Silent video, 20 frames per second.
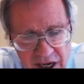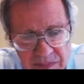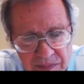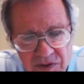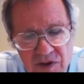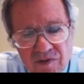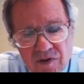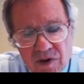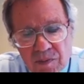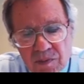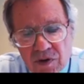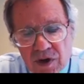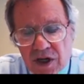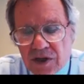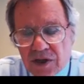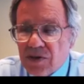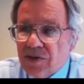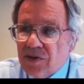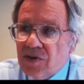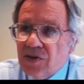all
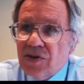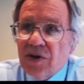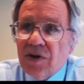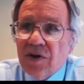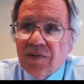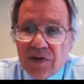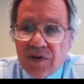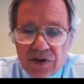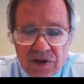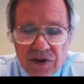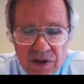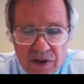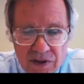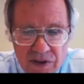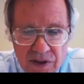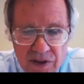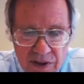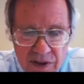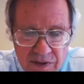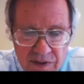types of appraisal
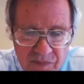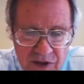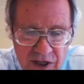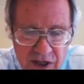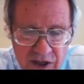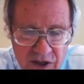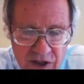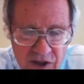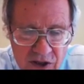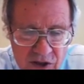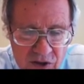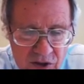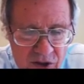services,